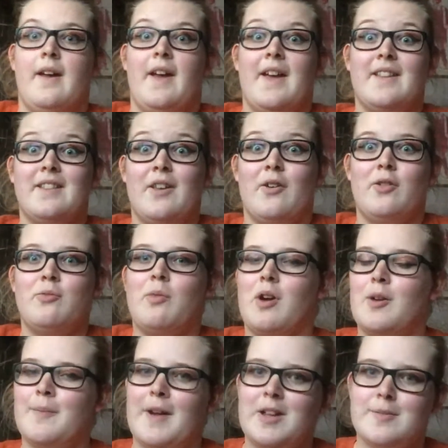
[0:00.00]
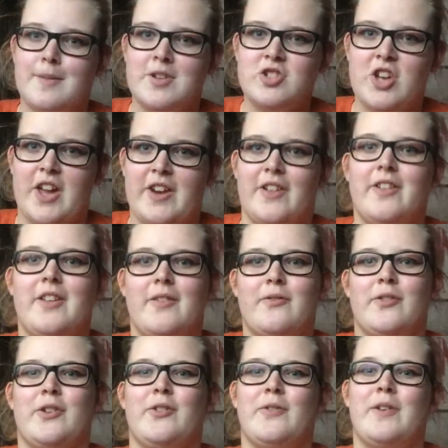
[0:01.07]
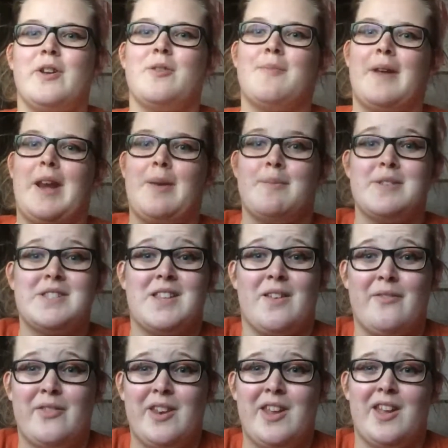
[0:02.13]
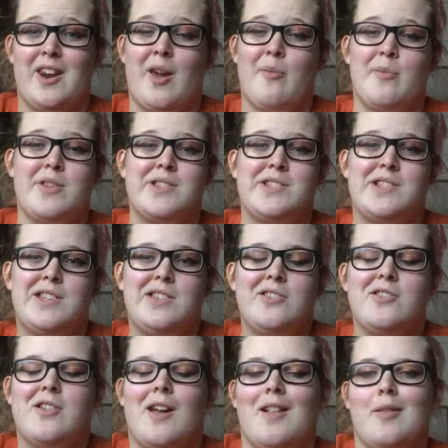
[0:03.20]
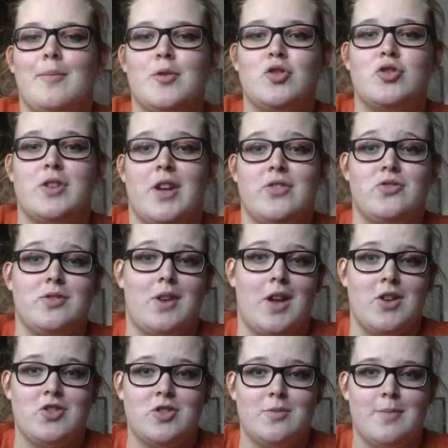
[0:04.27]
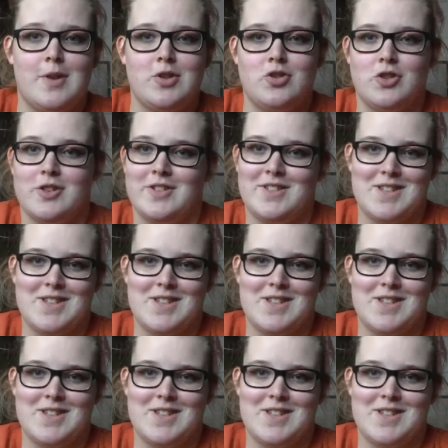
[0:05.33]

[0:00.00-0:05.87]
Hello and welcome back to my channel. If you're new here, my name is Tiffany and I'm a senior elementary education major in